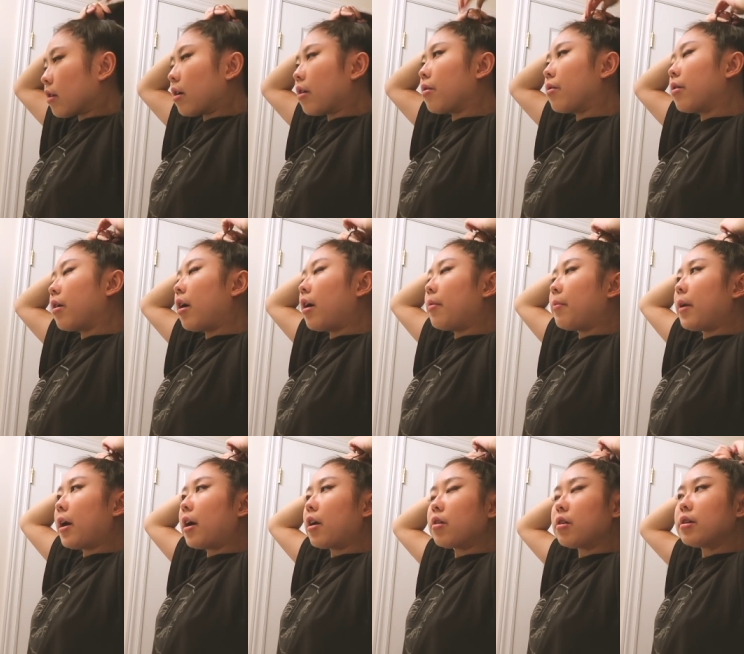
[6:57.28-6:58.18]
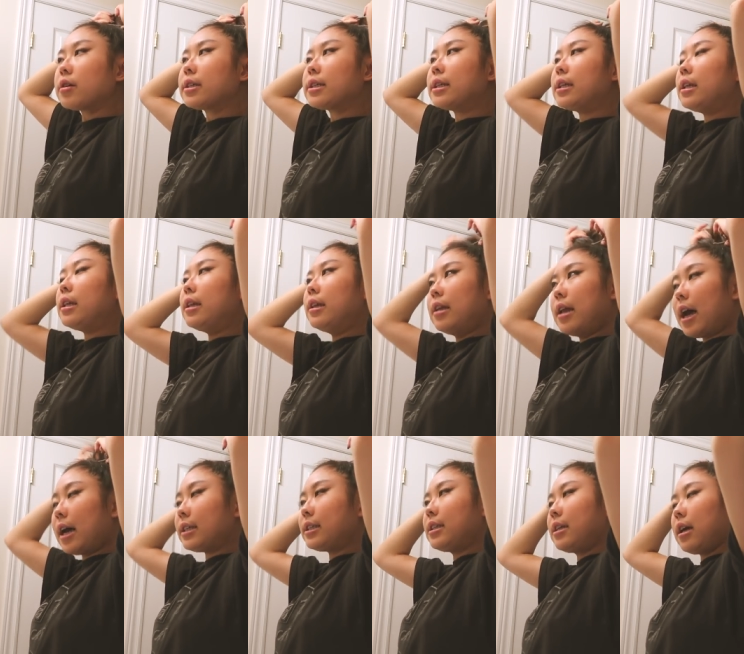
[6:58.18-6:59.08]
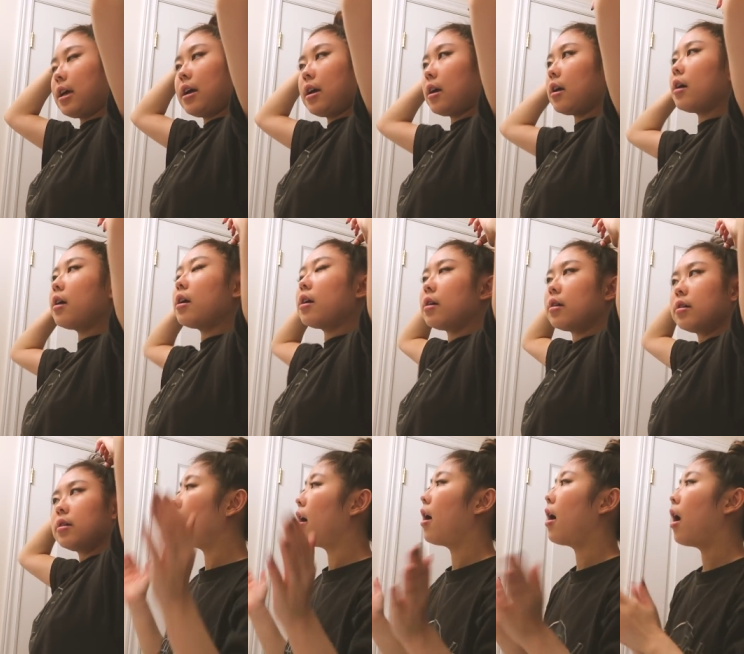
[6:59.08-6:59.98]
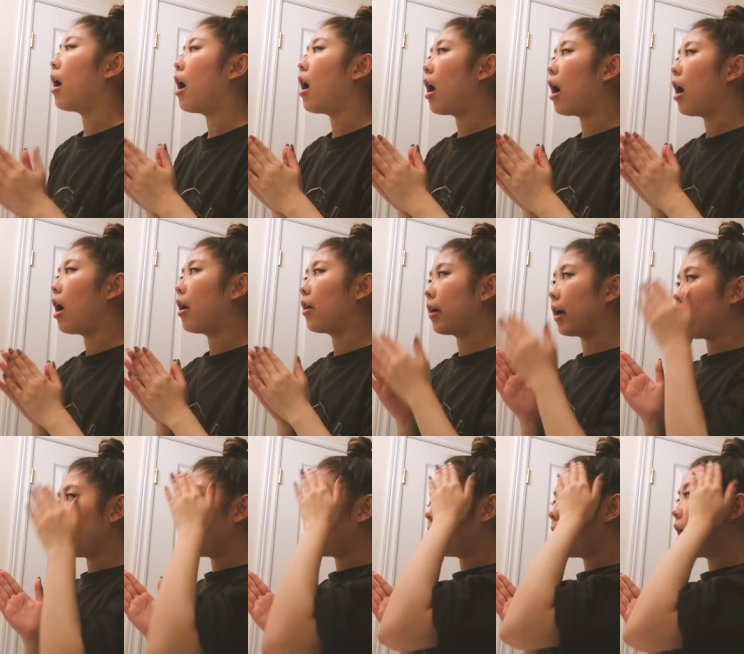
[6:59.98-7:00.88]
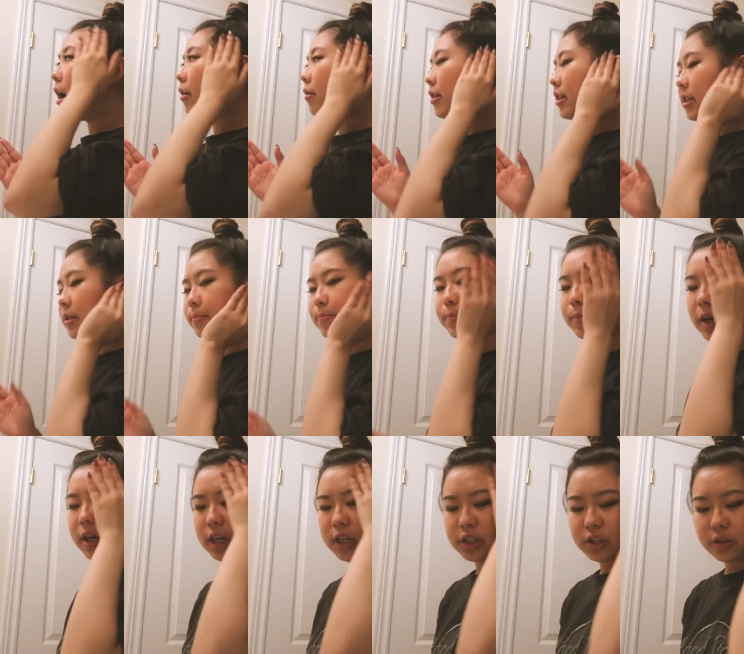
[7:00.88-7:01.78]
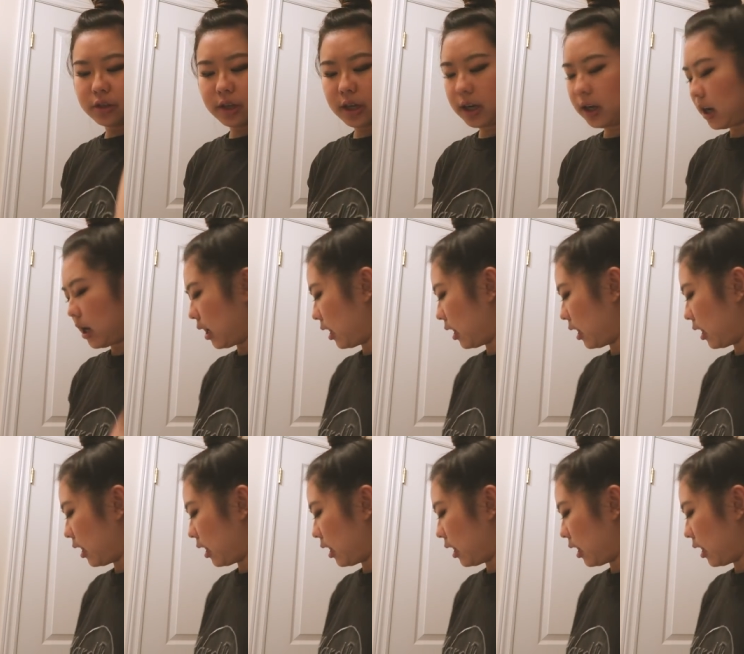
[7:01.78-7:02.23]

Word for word: Oh god, my hair looks nasty. All right, wow, this bun is looking